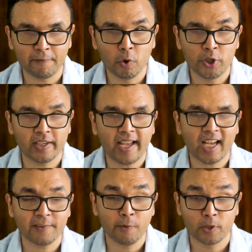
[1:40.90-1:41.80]
the future
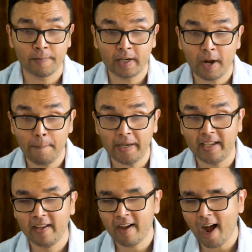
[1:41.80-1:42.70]
cash flows of a
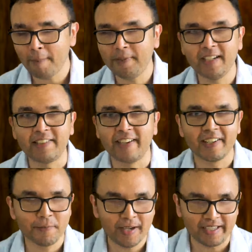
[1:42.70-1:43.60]
company up till
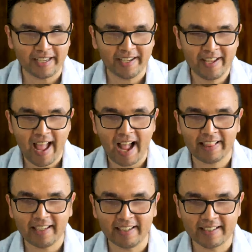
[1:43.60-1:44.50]
judgment day
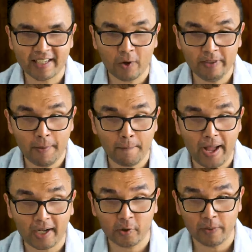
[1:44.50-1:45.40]
and then discount them
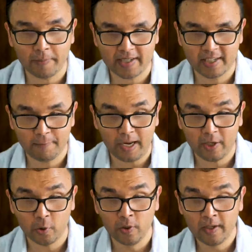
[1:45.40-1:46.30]
back to the present
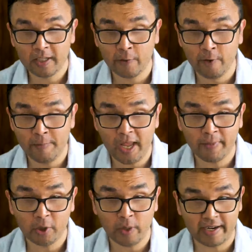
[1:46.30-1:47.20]
value, you will be
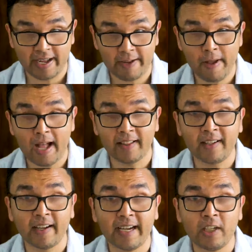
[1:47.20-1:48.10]
able to arrive at the
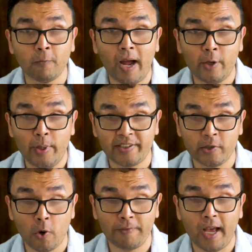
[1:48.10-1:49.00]
correct
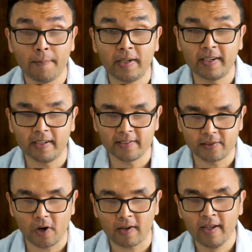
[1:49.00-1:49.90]
valuation of that particular
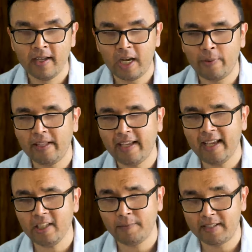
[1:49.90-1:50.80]
stock. Now, in the
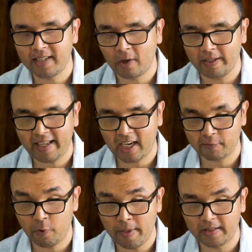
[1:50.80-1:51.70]
case of discounted cash
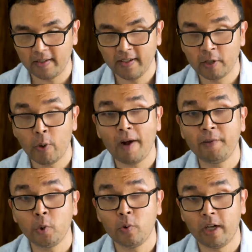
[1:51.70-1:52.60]
flow method, you
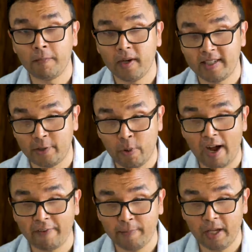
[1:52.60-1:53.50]
have two numbers that you
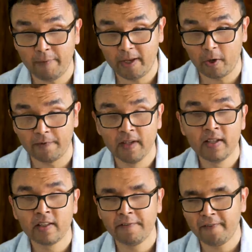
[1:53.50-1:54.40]
have to be aware of.
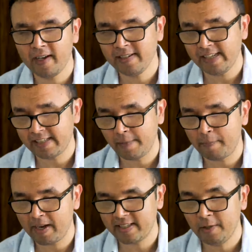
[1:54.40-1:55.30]
The first is the
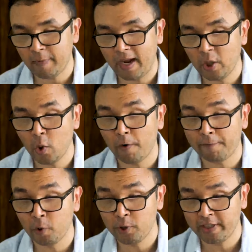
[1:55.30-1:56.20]
present value of
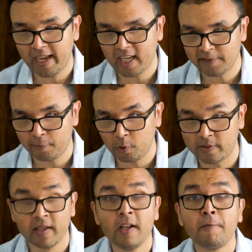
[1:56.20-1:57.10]
future cash
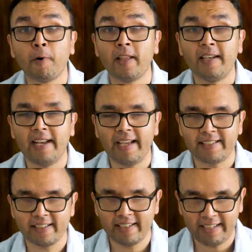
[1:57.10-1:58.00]
flows for the
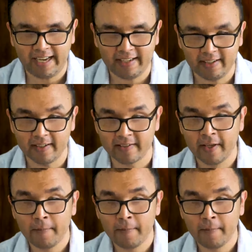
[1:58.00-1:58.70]
next 10 years.